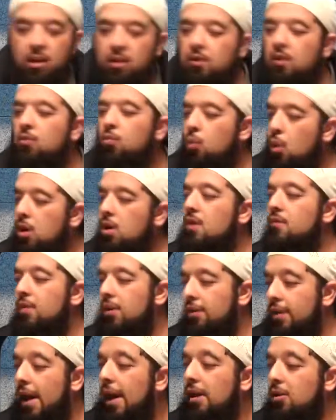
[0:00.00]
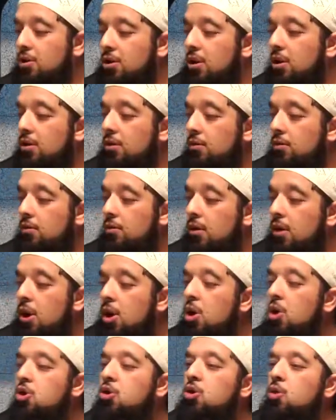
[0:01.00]
This is one of his actions
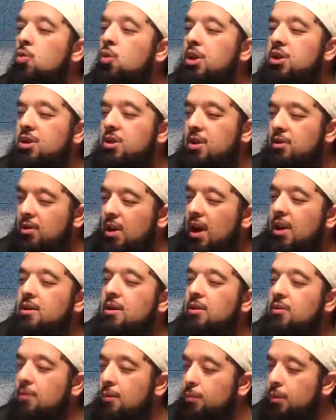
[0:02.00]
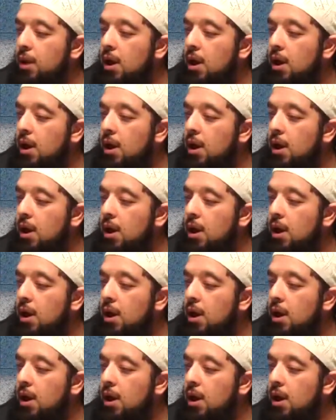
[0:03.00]
to which this hadith